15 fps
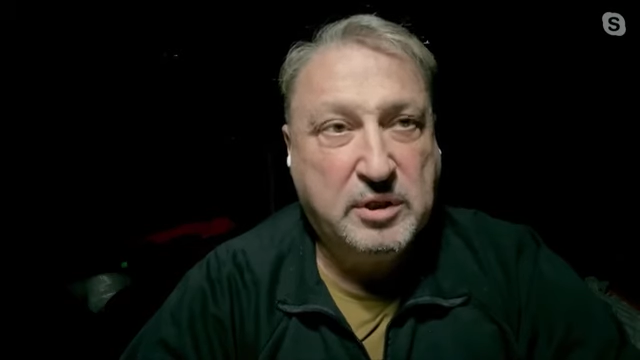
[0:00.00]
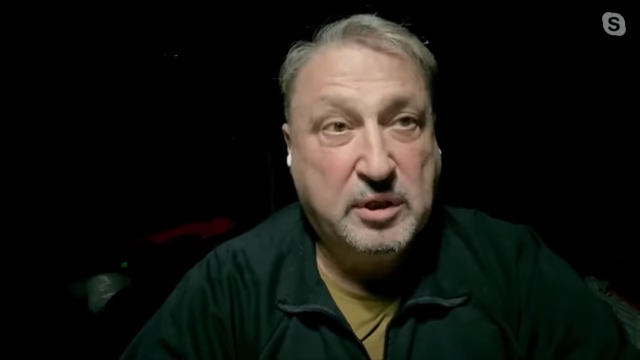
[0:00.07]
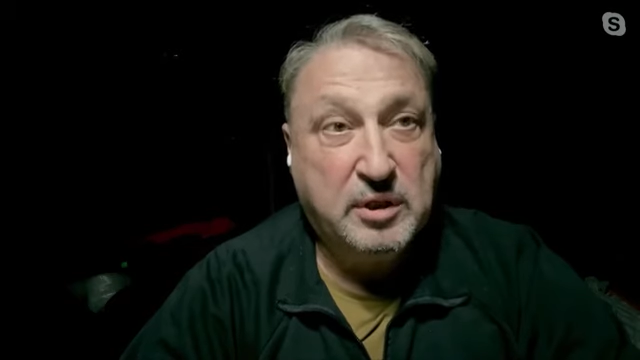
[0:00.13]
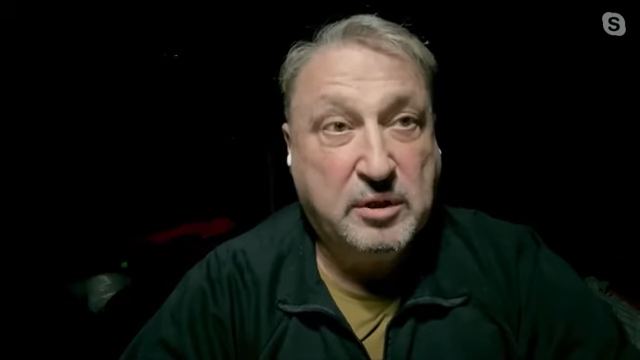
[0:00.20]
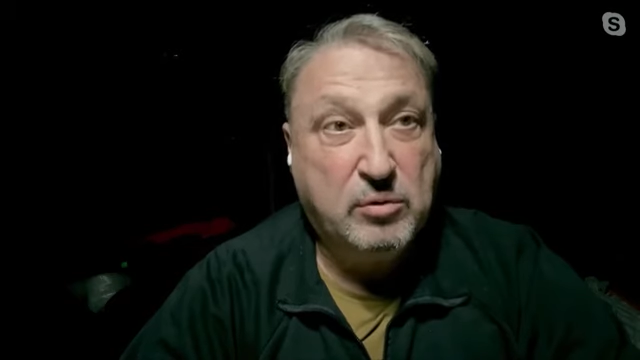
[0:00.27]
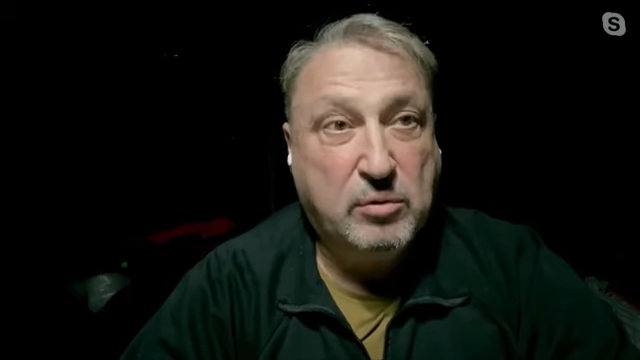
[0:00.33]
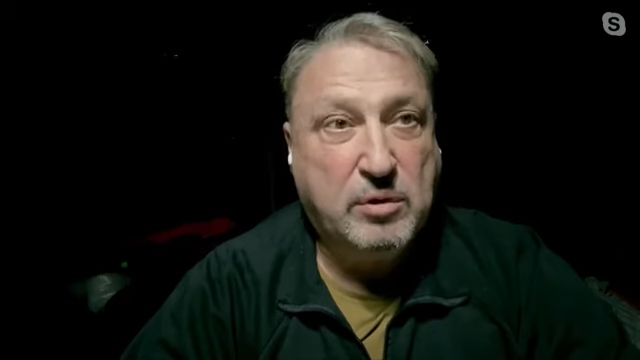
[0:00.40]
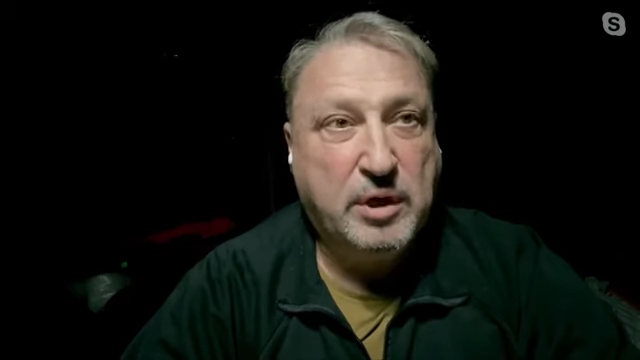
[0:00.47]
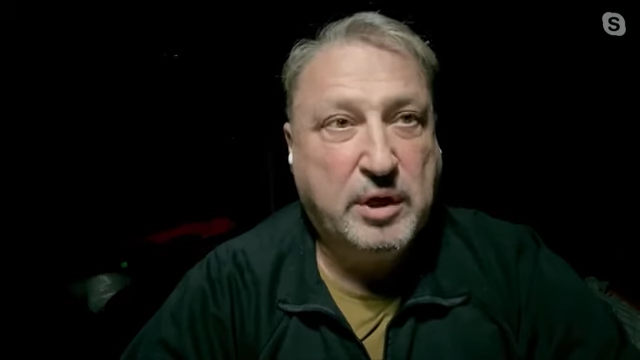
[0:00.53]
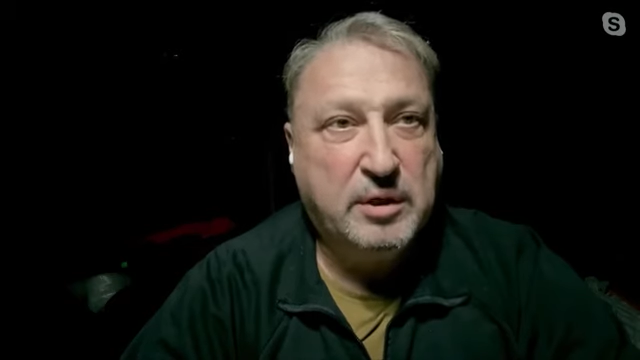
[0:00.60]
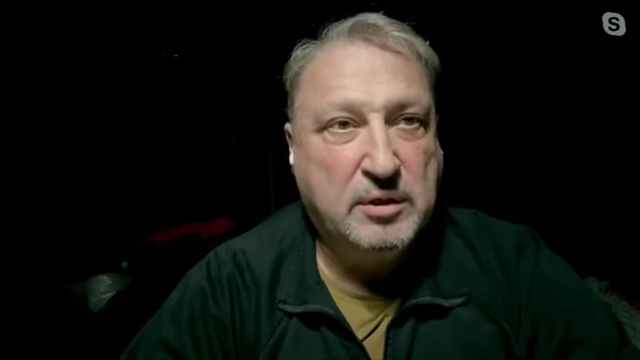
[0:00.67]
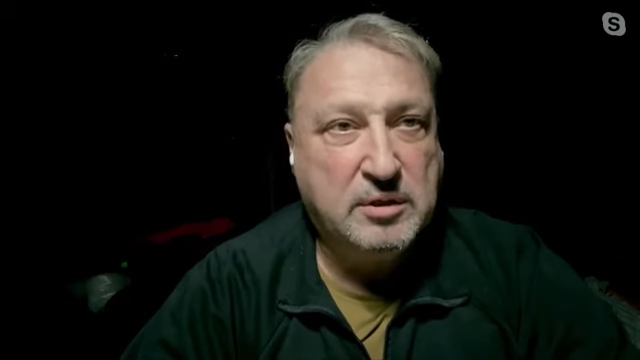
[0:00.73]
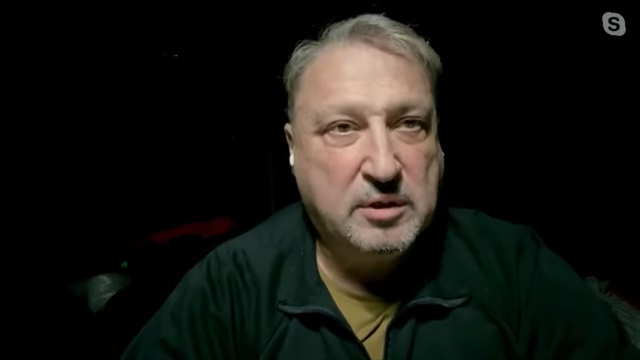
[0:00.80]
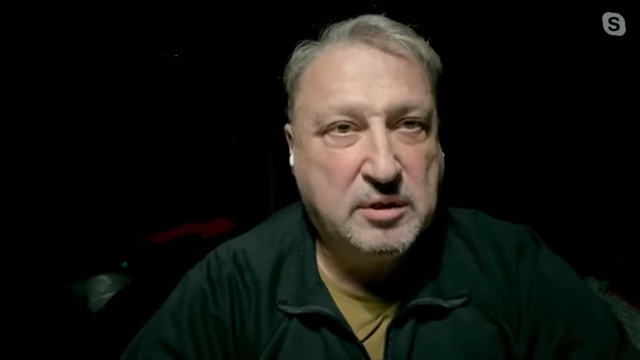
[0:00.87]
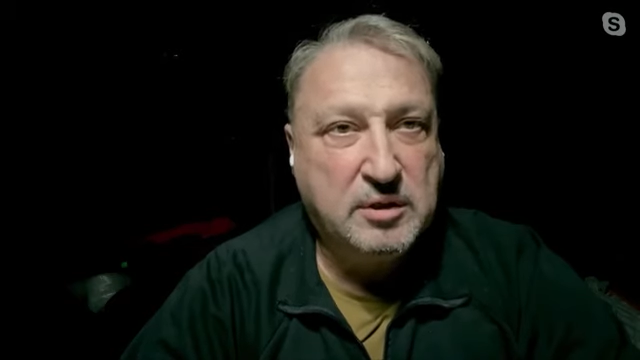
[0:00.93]
that
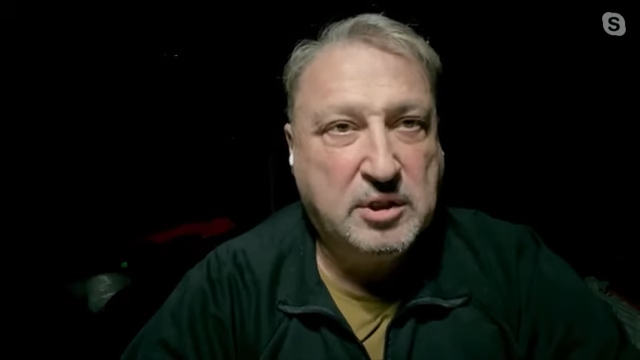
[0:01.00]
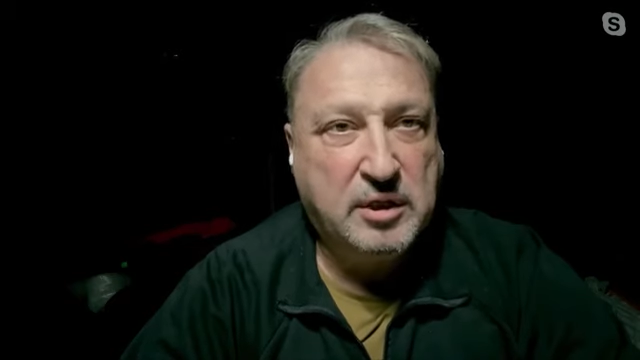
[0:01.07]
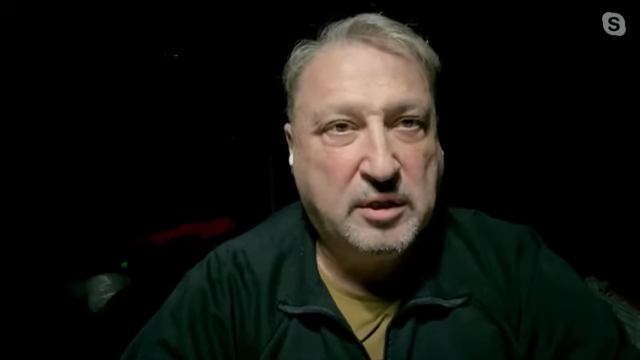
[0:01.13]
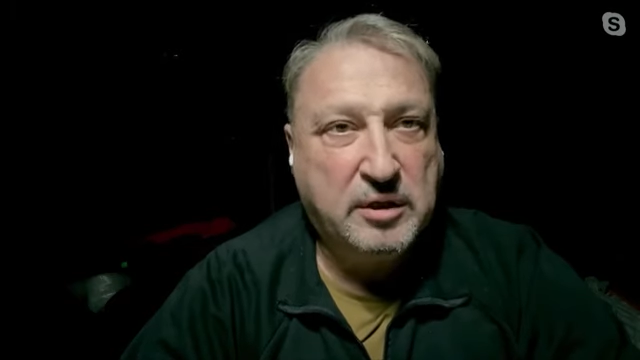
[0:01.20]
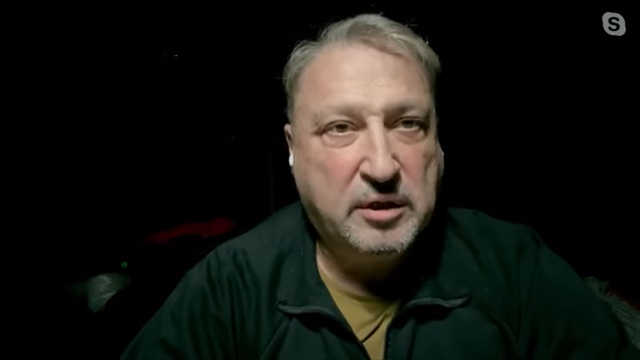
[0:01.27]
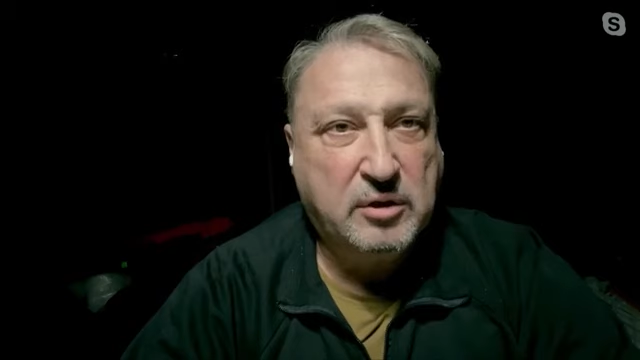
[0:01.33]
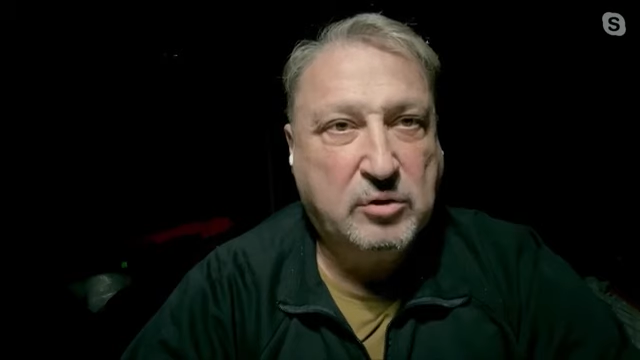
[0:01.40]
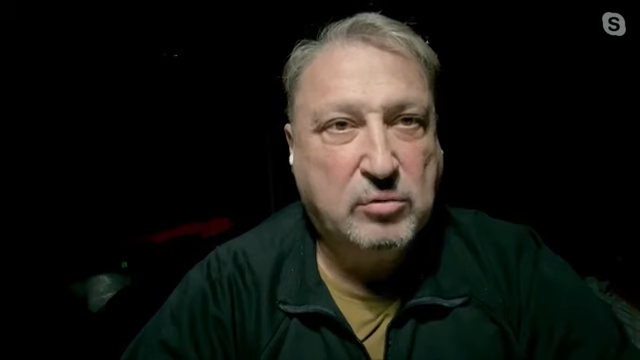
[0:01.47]
Ukrainians are selling it